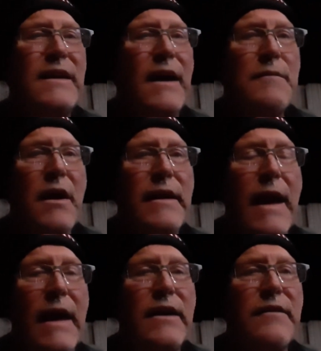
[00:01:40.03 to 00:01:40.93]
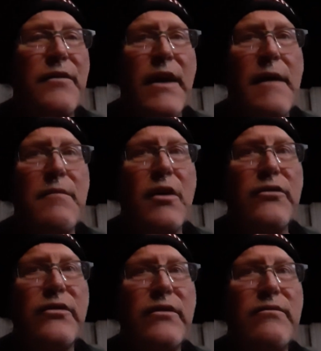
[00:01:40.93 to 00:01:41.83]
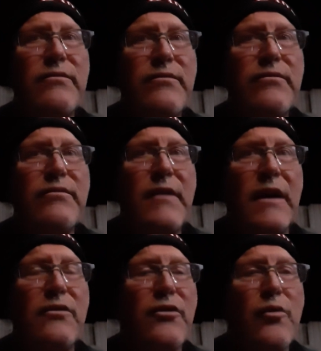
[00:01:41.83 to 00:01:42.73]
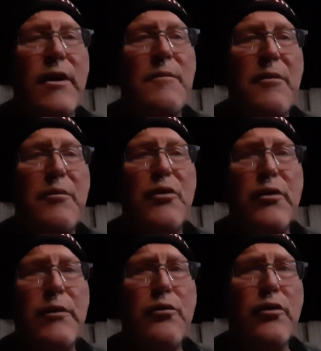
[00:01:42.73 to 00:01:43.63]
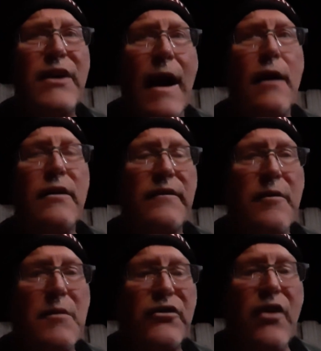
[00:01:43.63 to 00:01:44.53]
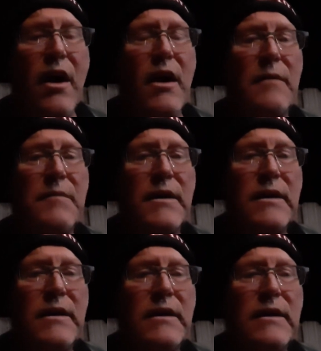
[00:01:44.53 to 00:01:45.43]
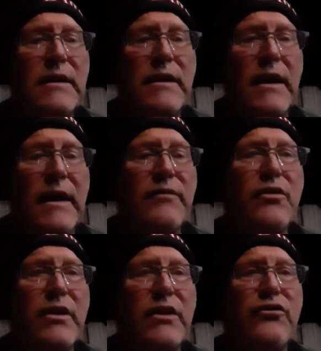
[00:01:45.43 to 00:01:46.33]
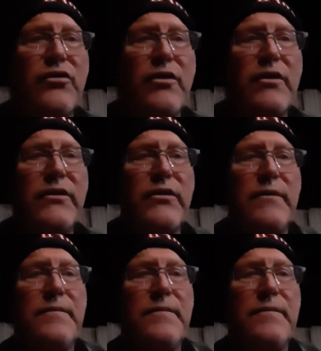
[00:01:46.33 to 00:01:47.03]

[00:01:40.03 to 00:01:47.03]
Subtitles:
I'm not a candidate for that because I don't know when I'm going to be retiring from a job and I have good insurance.